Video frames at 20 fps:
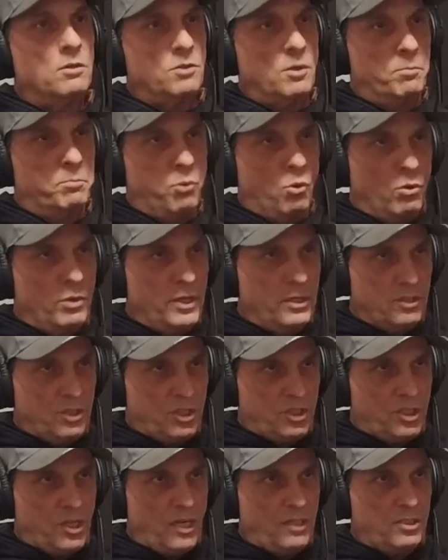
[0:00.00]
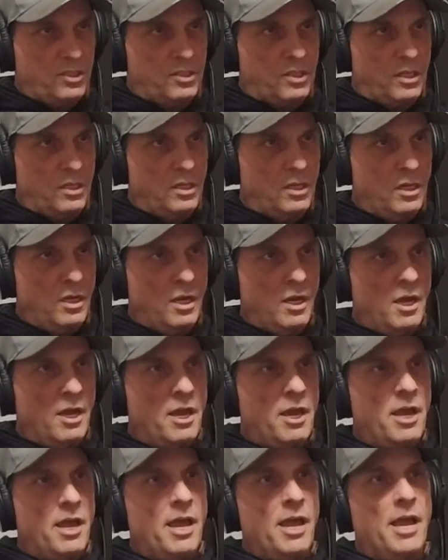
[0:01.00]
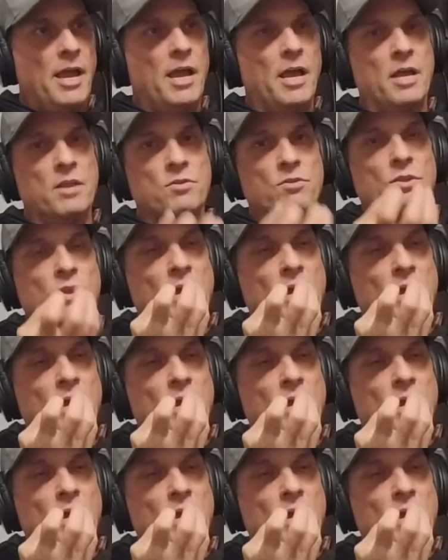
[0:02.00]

they're born at 60, and